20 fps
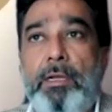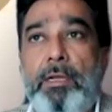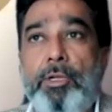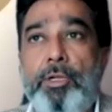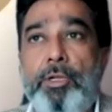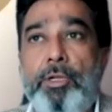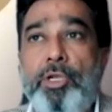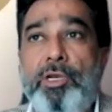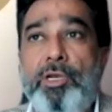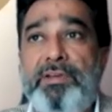
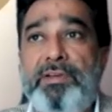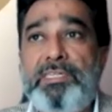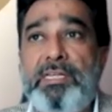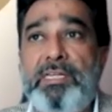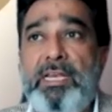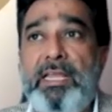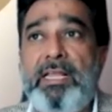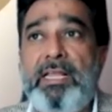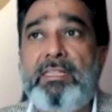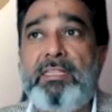Universal
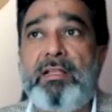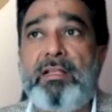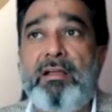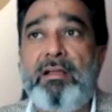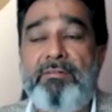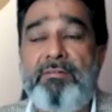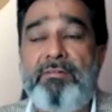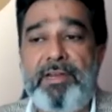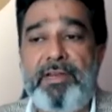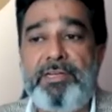health
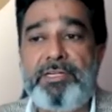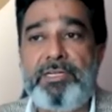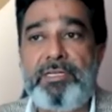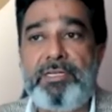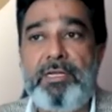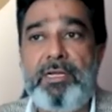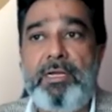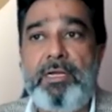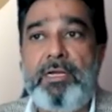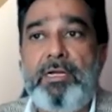coverage
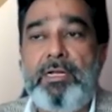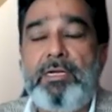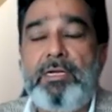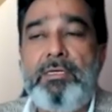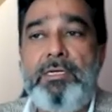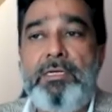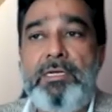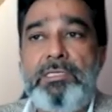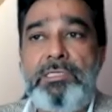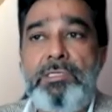
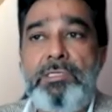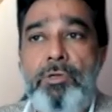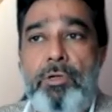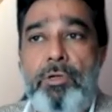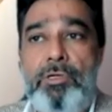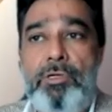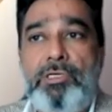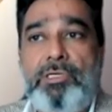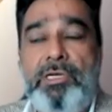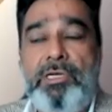does
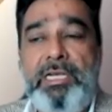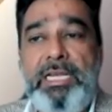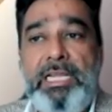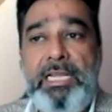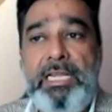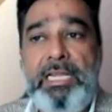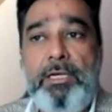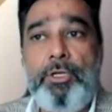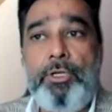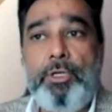not
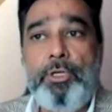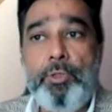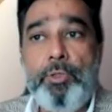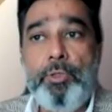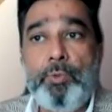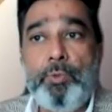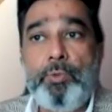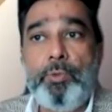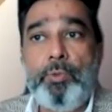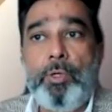need
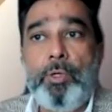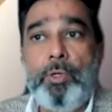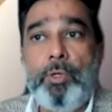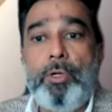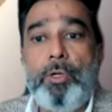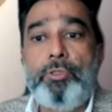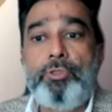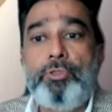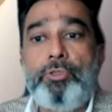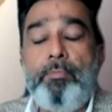you
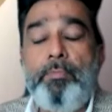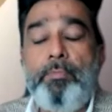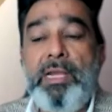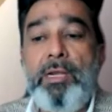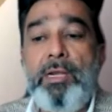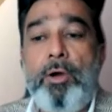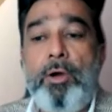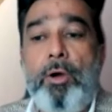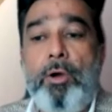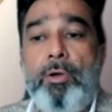to
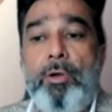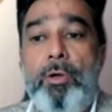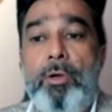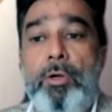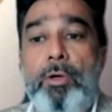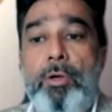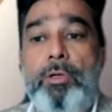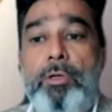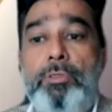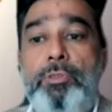belong
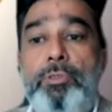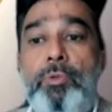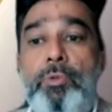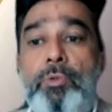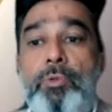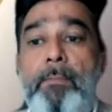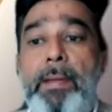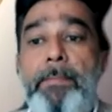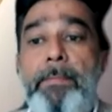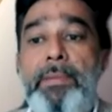to
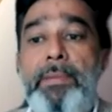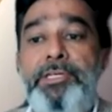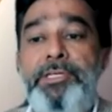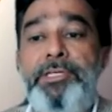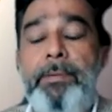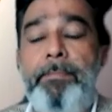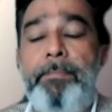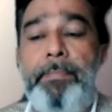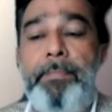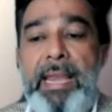a
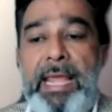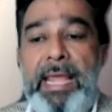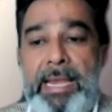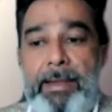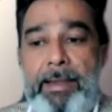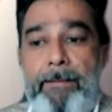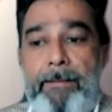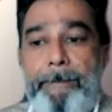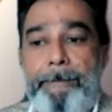membership plan.